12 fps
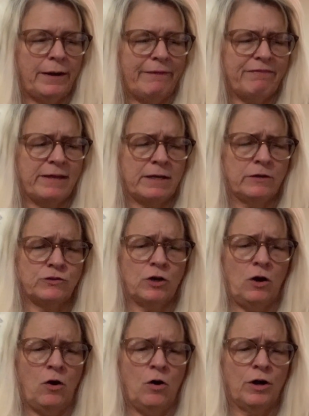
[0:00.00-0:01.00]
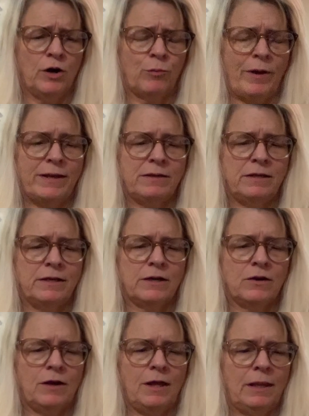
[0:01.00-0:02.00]
I think a dog, a
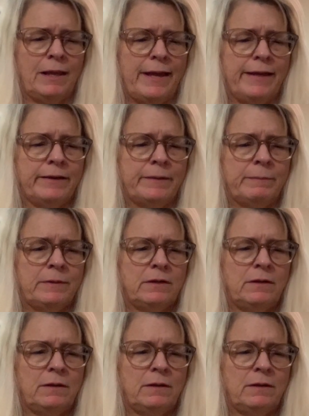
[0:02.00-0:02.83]
reindeer, a lamb,